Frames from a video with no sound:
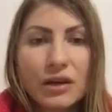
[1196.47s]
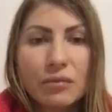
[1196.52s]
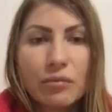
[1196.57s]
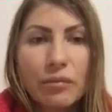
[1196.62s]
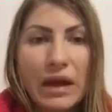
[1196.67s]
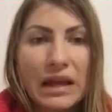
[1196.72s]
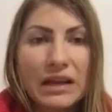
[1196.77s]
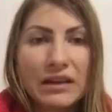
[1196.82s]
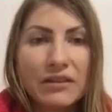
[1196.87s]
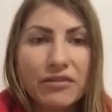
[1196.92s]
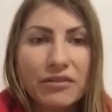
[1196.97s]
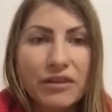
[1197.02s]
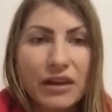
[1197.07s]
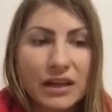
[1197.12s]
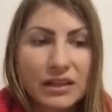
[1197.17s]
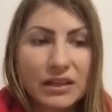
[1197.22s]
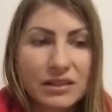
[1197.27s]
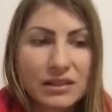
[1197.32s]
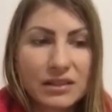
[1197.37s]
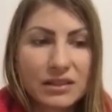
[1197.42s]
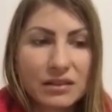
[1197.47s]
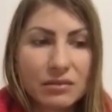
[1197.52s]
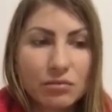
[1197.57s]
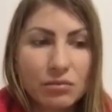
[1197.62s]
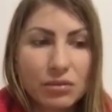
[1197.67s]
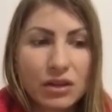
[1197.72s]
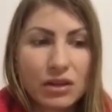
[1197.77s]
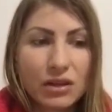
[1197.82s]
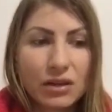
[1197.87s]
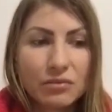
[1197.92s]
manifests and
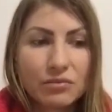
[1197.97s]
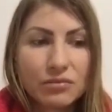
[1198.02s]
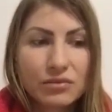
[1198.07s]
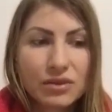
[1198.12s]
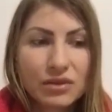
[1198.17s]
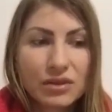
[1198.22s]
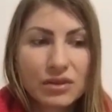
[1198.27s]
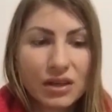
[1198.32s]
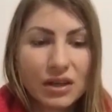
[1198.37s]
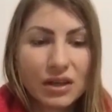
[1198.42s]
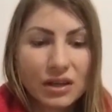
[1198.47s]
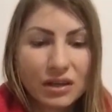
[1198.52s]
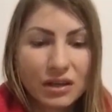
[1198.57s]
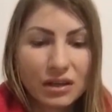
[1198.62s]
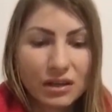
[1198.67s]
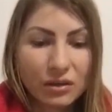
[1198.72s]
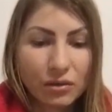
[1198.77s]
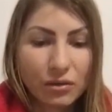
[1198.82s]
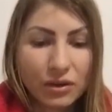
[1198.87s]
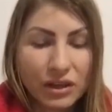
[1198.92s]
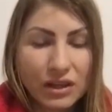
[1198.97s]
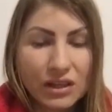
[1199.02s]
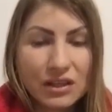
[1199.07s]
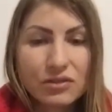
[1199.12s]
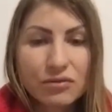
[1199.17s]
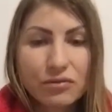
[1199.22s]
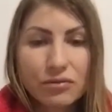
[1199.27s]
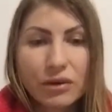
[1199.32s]
becomes, or is